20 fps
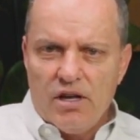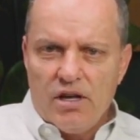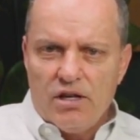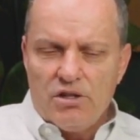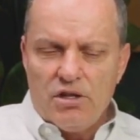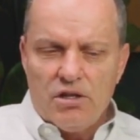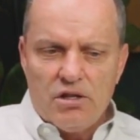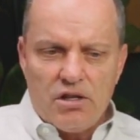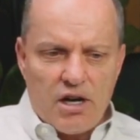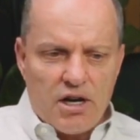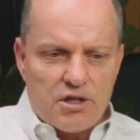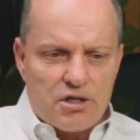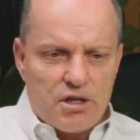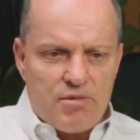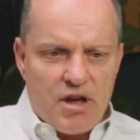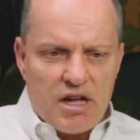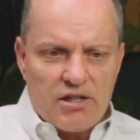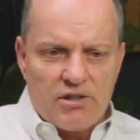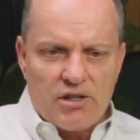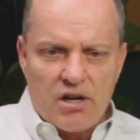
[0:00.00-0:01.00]
She talks
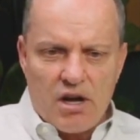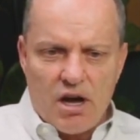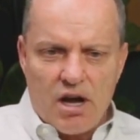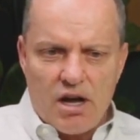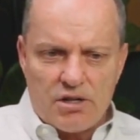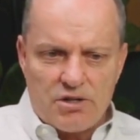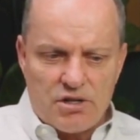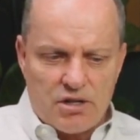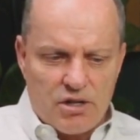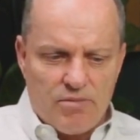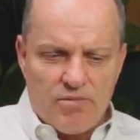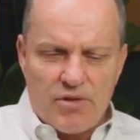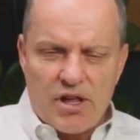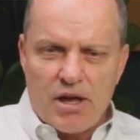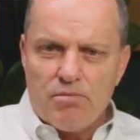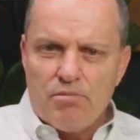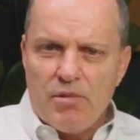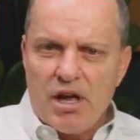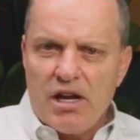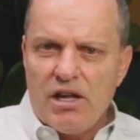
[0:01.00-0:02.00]
about the concept
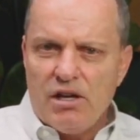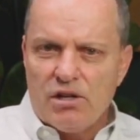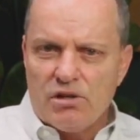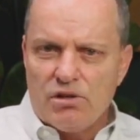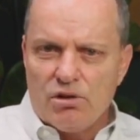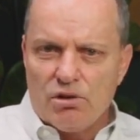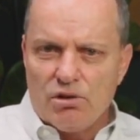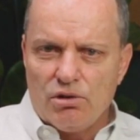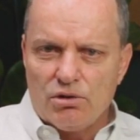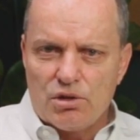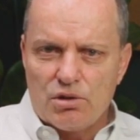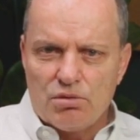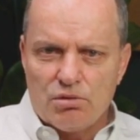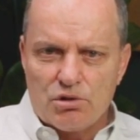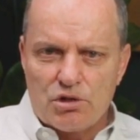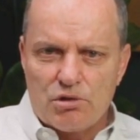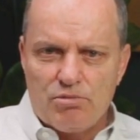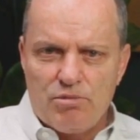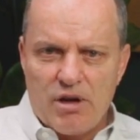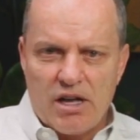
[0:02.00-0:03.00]
that many adults will
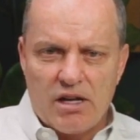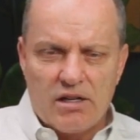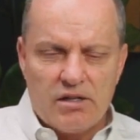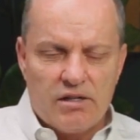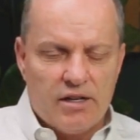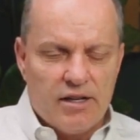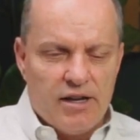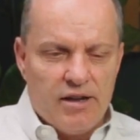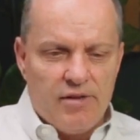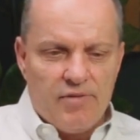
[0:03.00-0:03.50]
spend